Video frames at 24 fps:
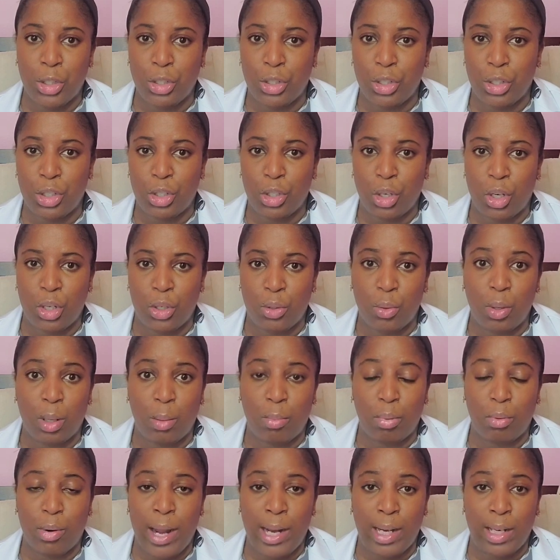to start doing
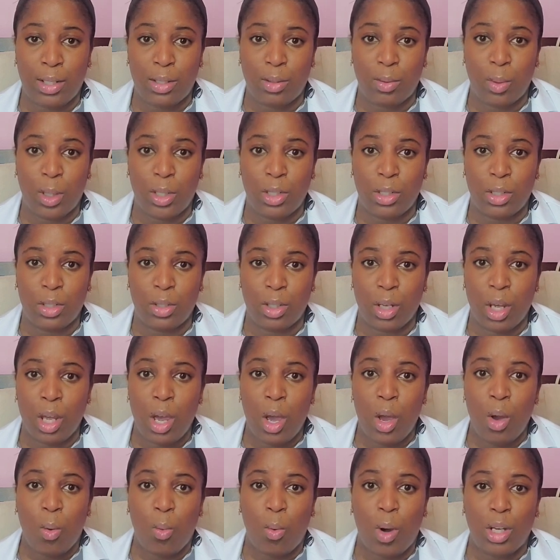practice questions
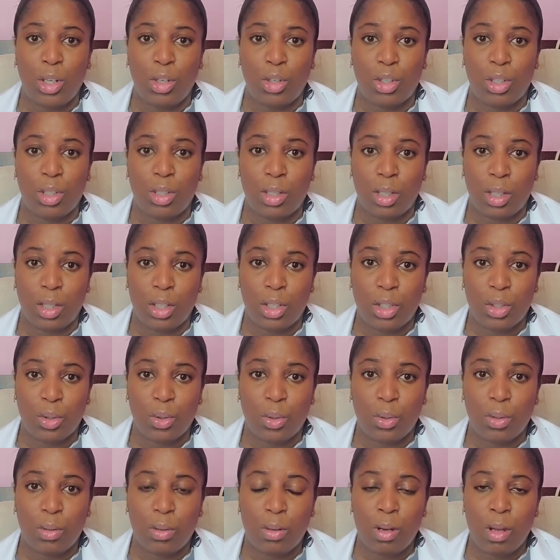while you're still in
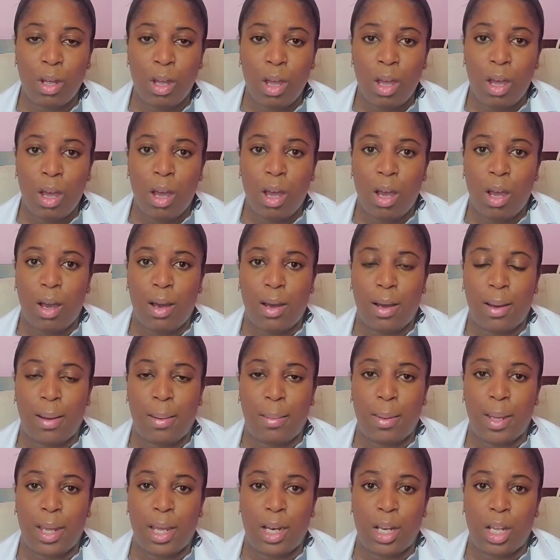school.
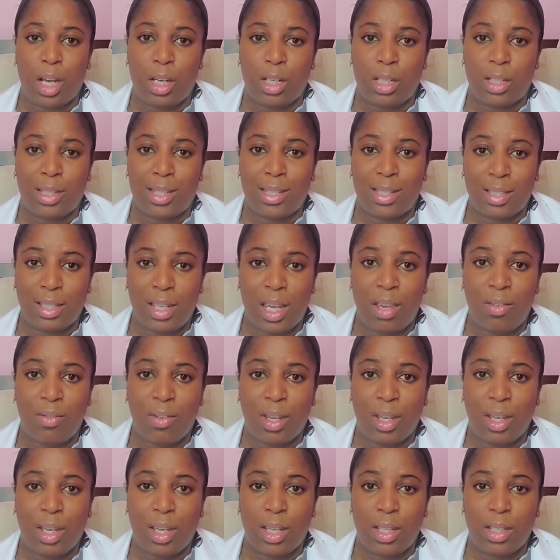And just
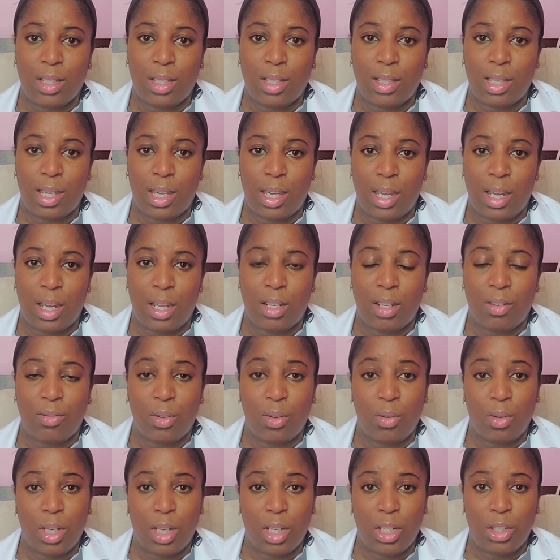saving it to the end if you
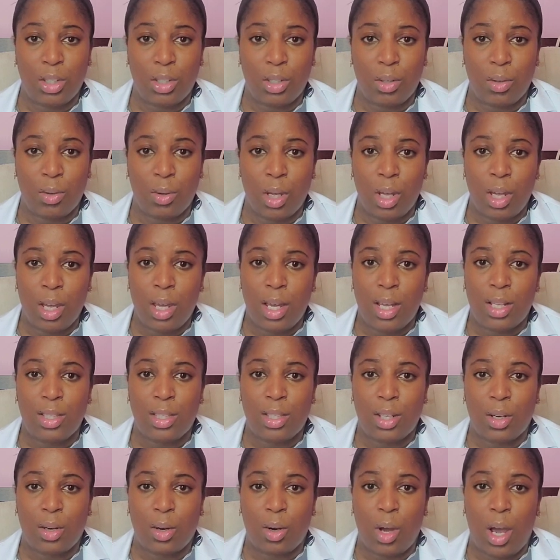need to. And
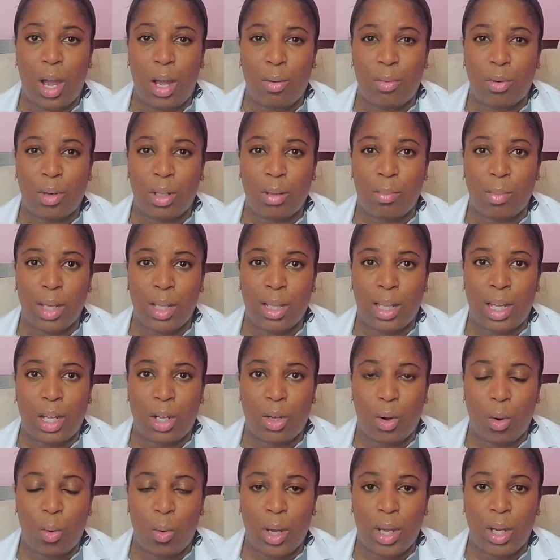so I really mean like
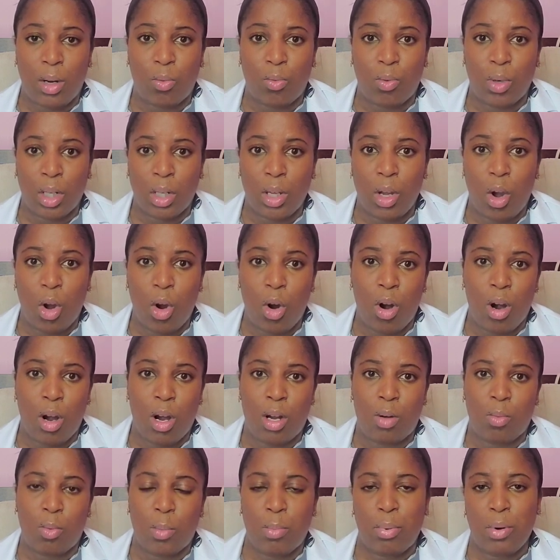going really
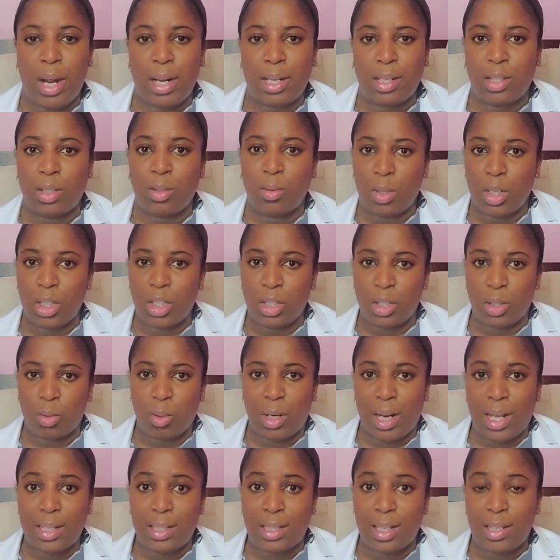hard with practice questions
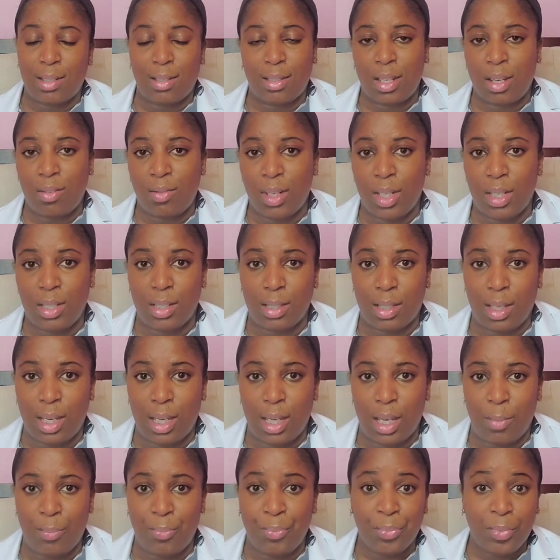when I say saving it to the
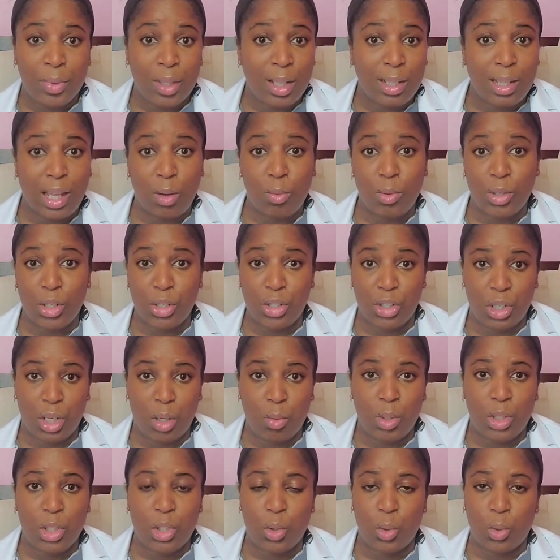end. Like when you're done
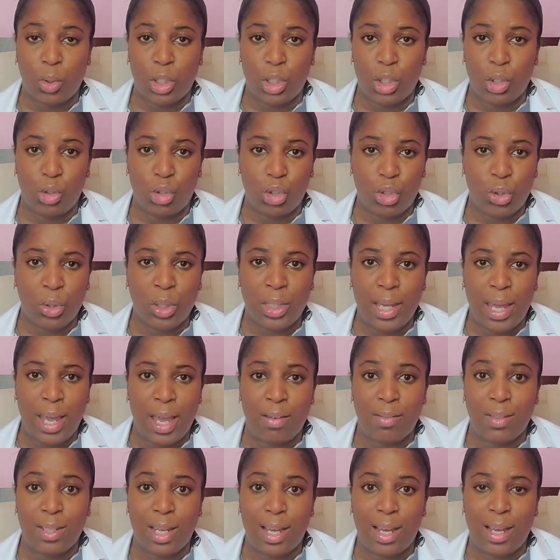with school and you truly
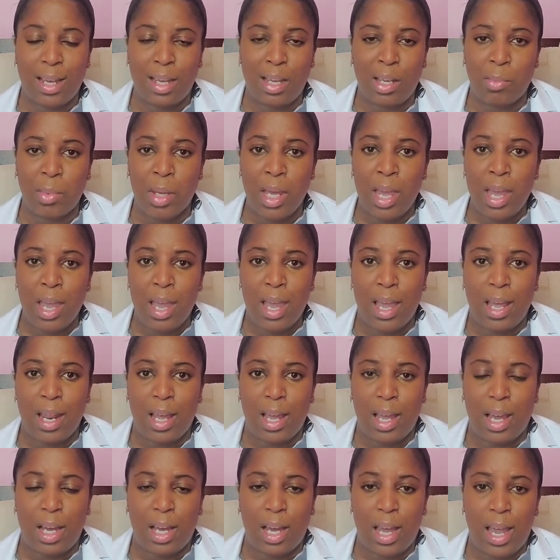have time and
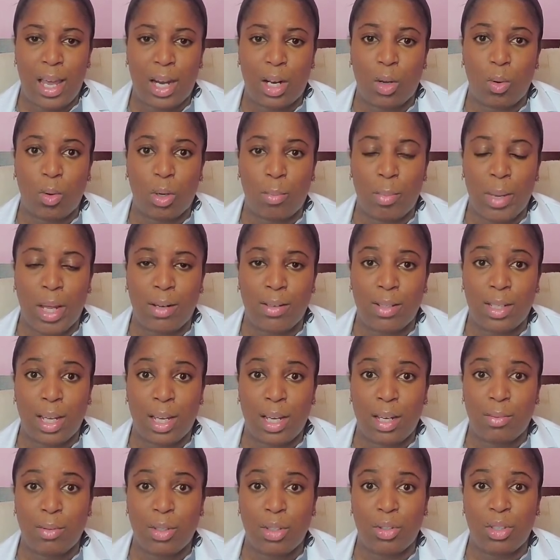adequate amount of
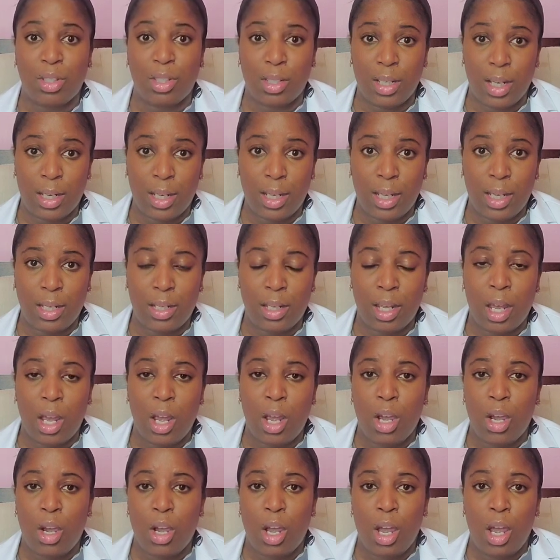time to study it,
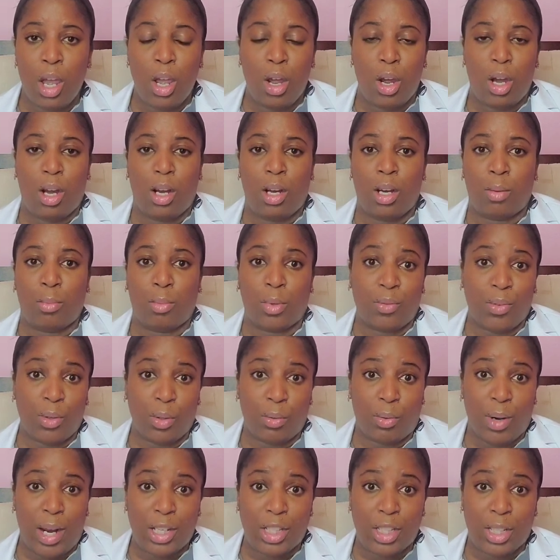review the
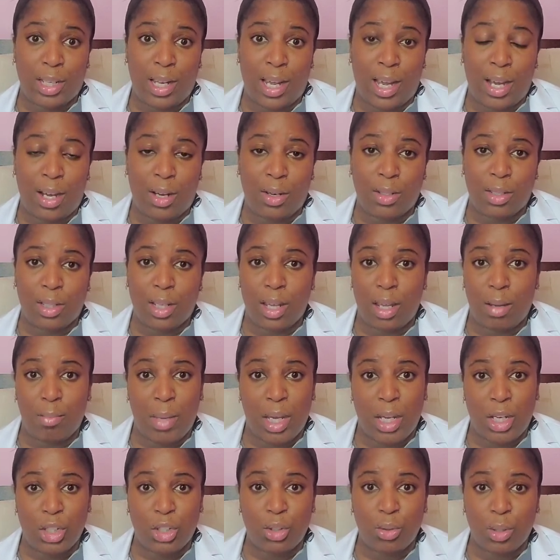rationales, and
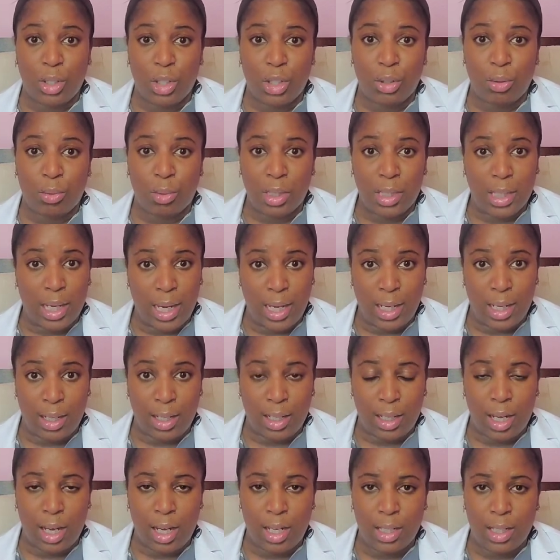making sure that you're retaining the
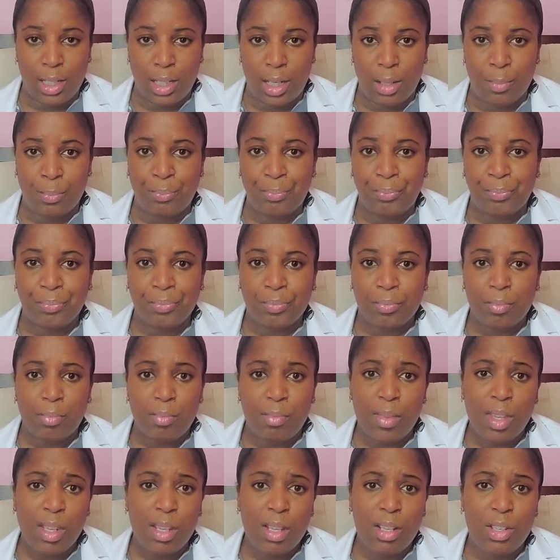content.
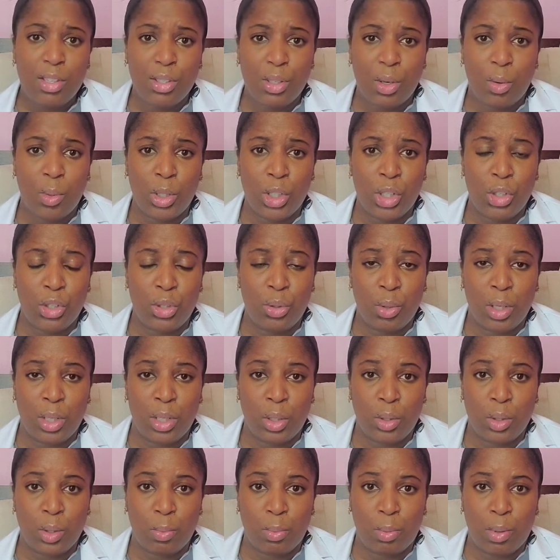So when you're doing
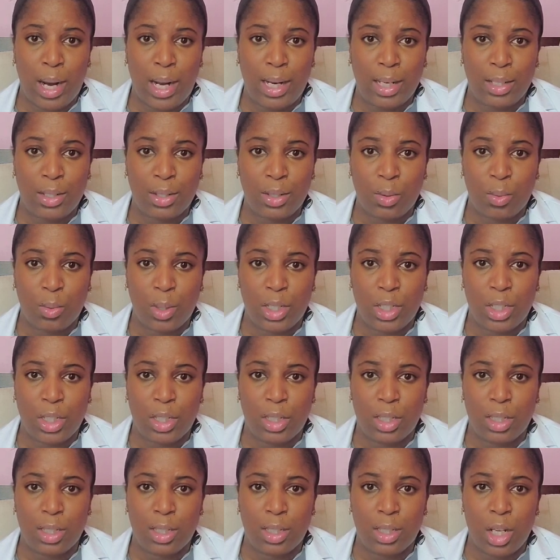those practice
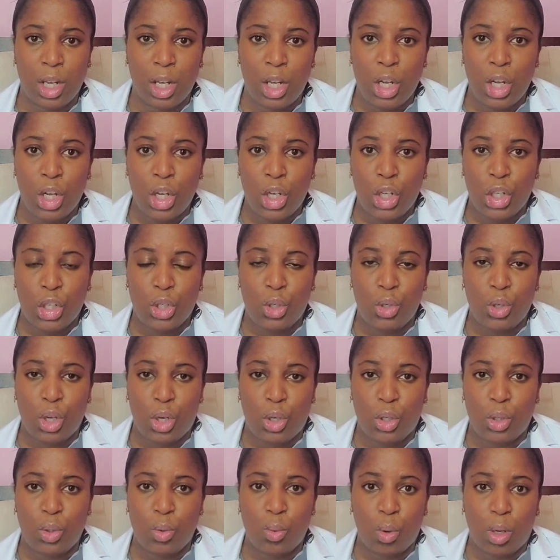questions,
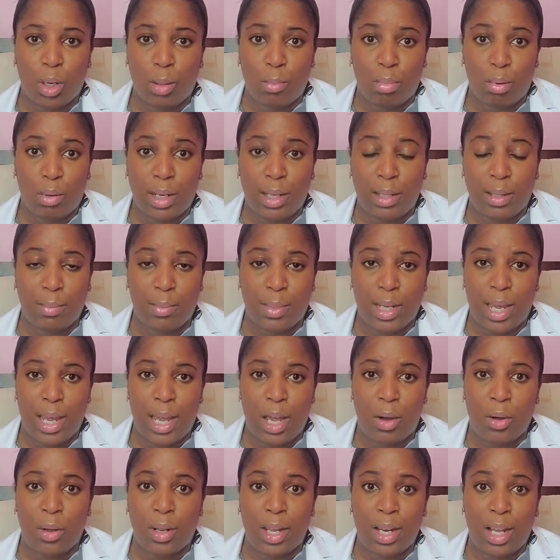you want to break them
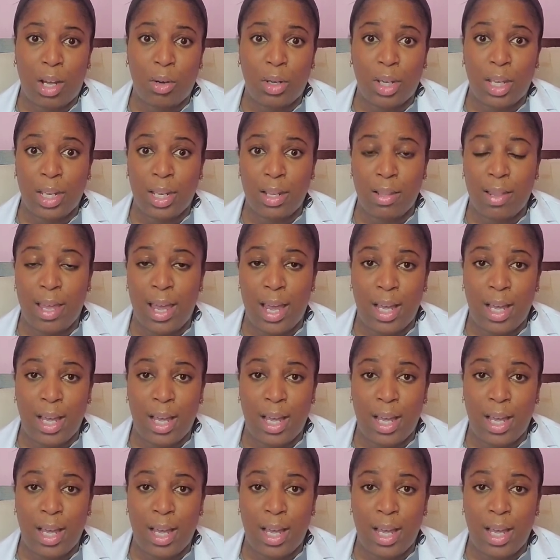down, and I'll get into